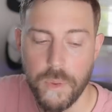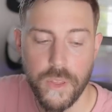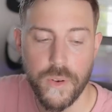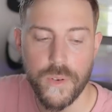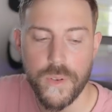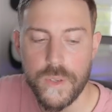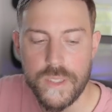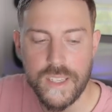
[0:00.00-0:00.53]
But
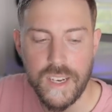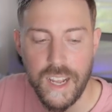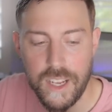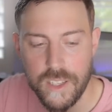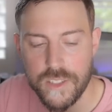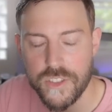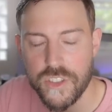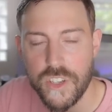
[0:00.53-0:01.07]
they're using
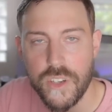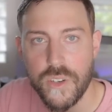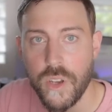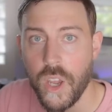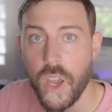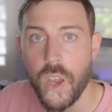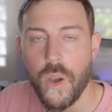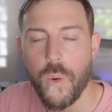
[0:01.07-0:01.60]
LG
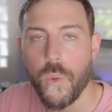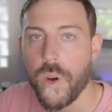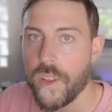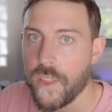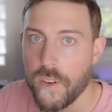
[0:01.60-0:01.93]
with